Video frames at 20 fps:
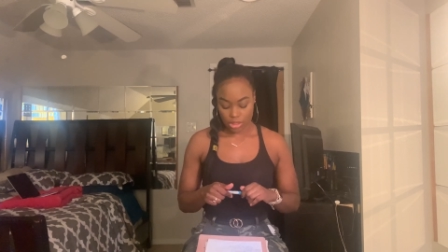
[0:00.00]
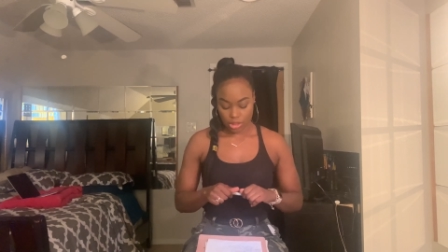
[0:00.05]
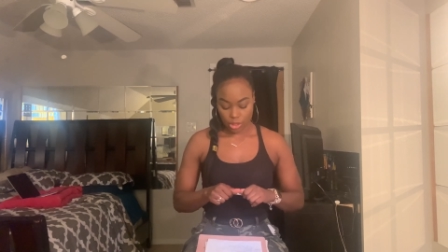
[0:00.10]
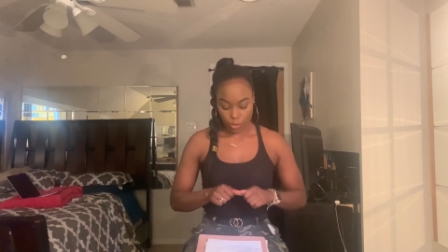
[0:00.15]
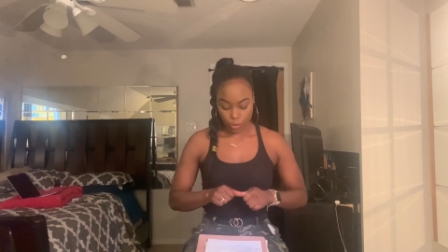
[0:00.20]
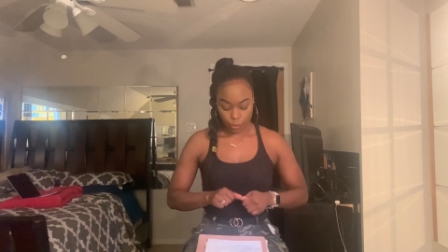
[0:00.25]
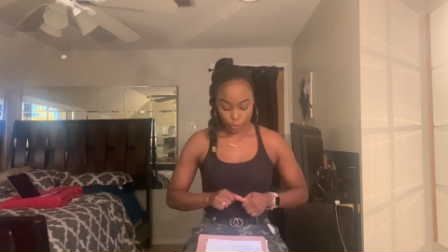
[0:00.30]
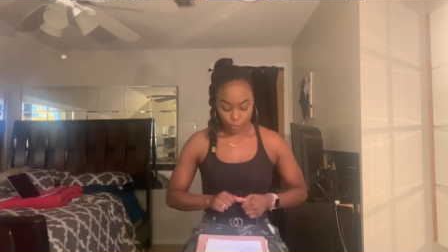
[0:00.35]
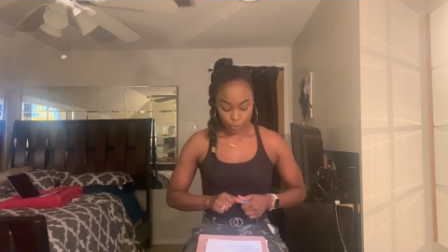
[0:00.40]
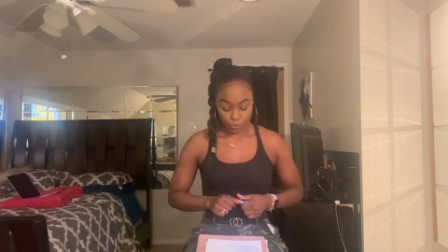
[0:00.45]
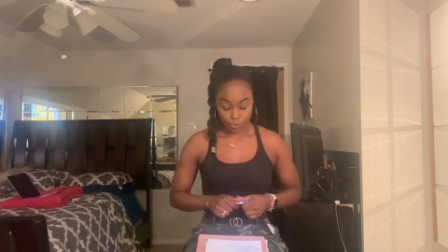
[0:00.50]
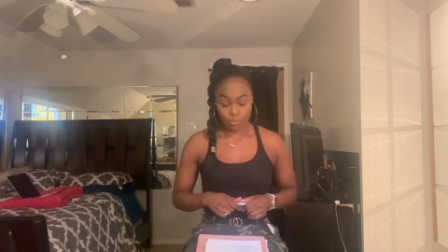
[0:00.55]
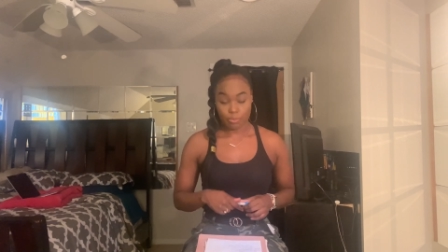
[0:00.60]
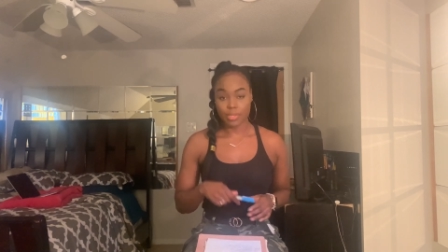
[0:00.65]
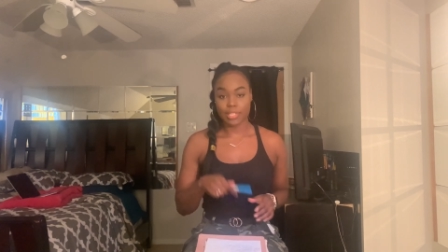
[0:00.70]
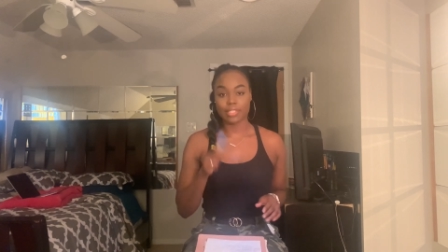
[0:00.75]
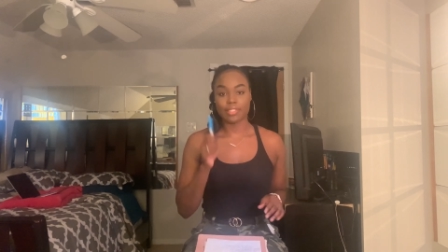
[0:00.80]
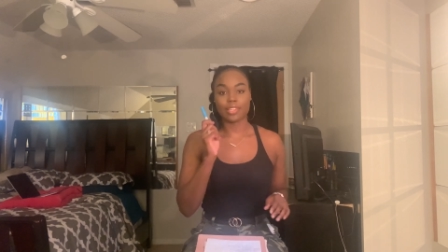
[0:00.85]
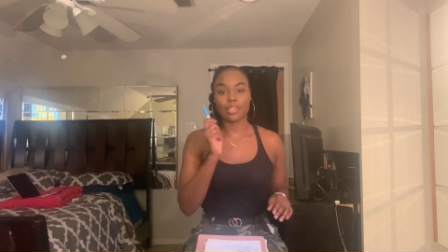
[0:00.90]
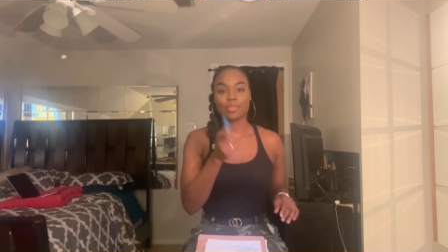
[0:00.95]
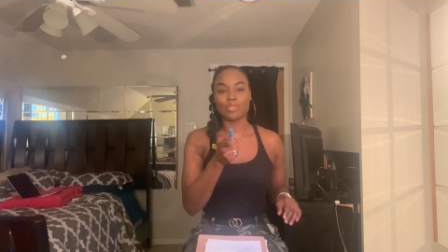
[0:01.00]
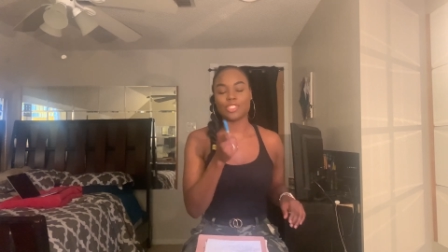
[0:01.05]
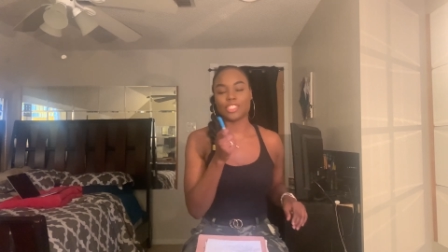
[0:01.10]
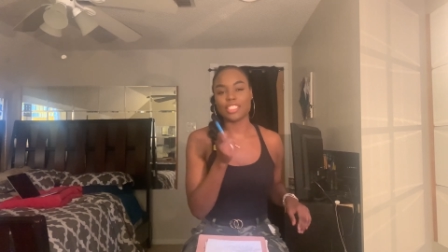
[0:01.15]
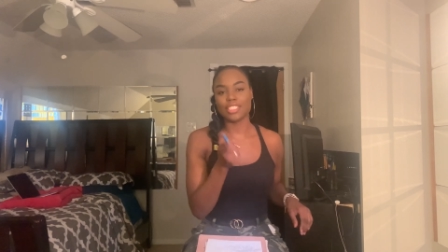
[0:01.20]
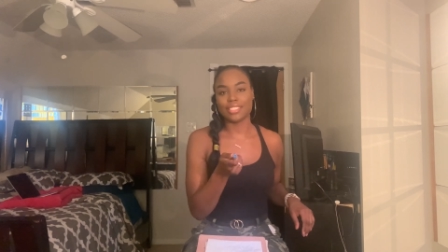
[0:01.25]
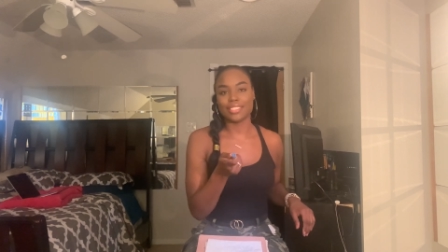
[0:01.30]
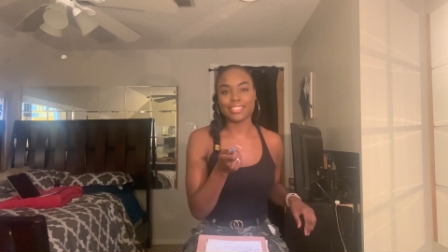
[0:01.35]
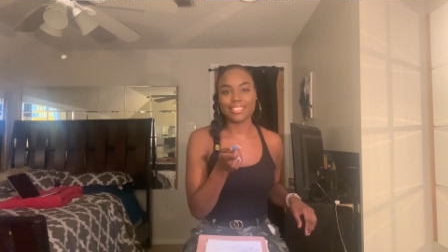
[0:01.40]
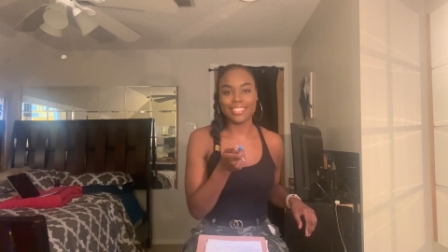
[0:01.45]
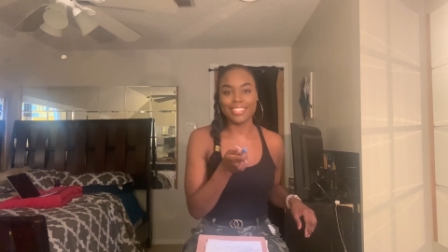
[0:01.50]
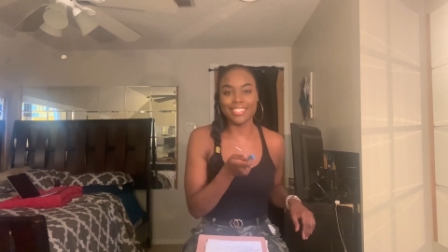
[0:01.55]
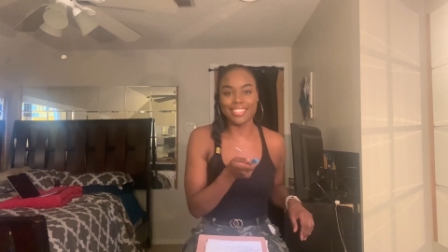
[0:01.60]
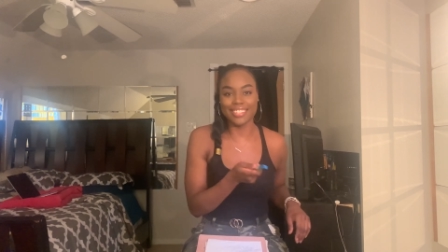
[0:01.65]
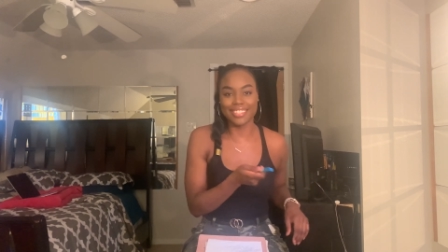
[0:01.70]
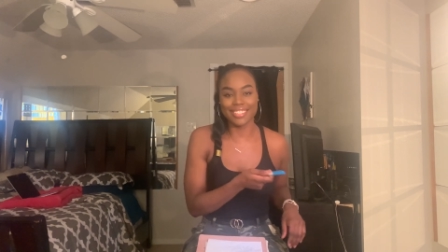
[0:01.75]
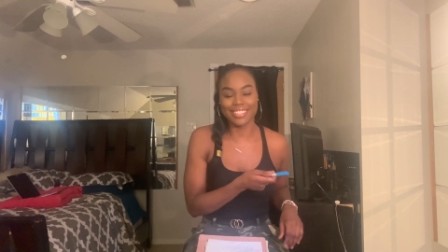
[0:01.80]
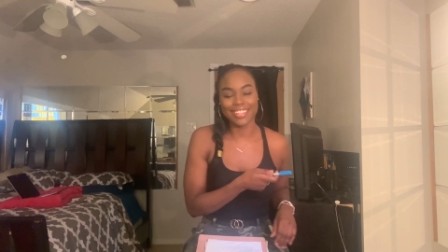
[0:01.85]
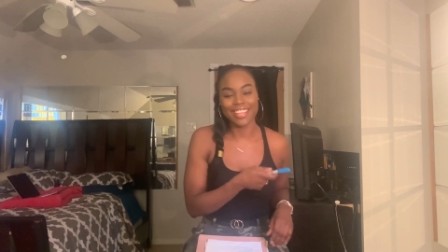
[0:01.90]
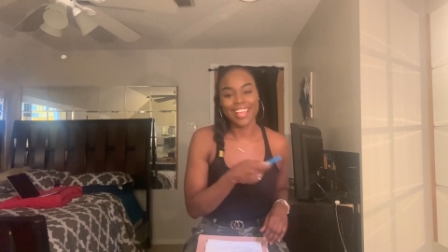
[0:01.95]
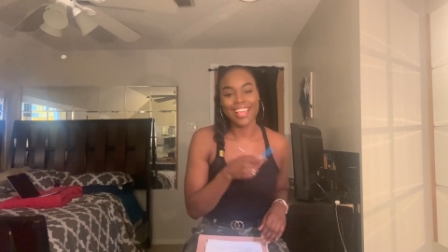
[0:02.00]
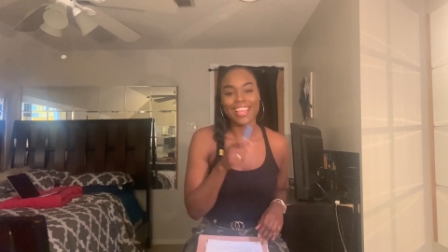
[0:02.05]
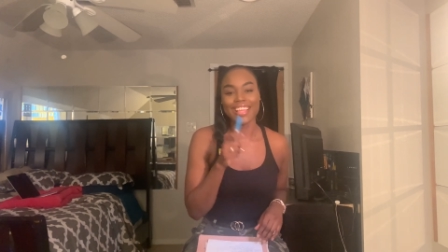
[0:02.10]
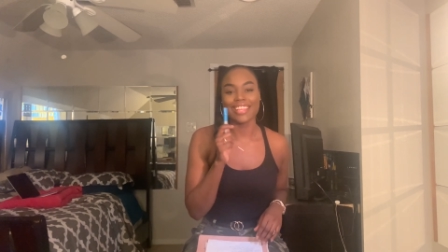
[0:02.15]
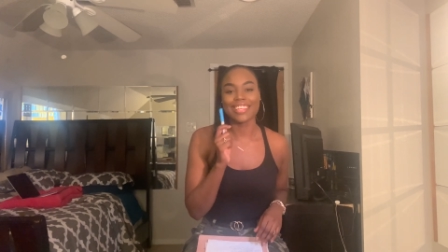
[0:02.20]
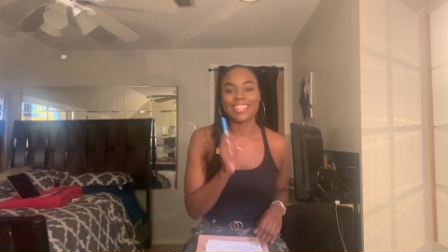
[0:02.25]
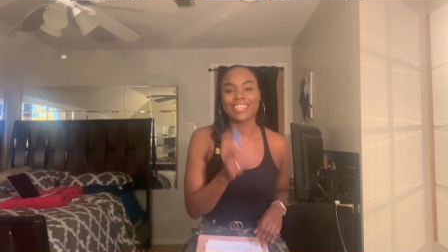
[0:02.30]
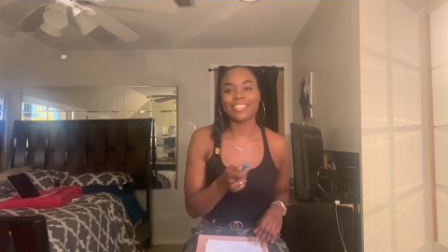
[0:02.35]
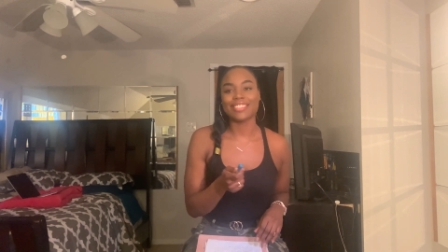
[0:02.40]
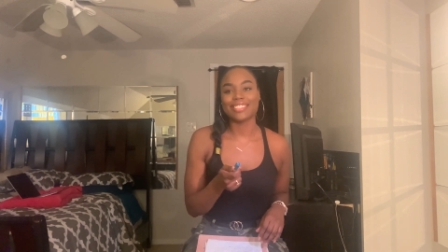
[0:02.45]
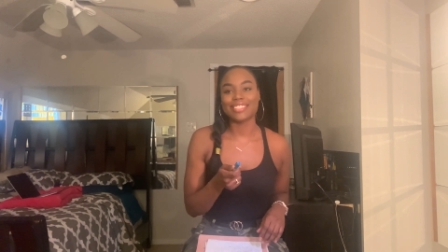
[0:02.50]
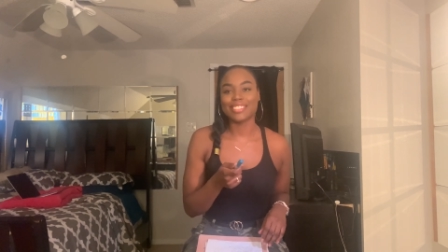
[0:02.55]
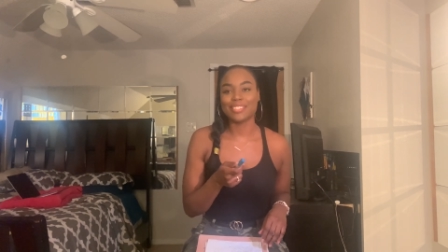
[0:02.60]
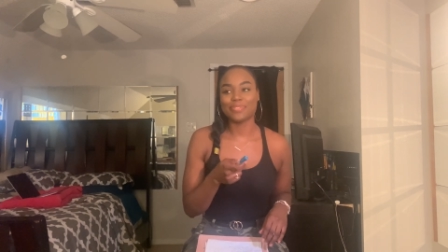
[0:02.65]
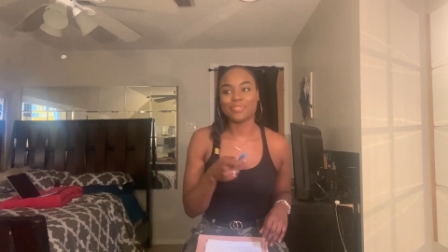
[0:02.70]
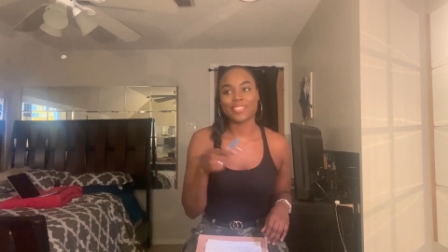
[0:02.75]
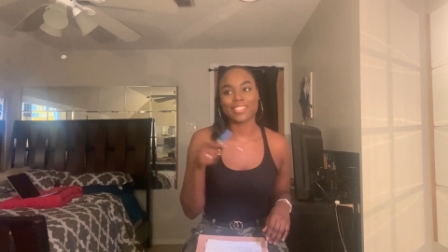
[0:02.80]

So But don't cheat. Don't cheat,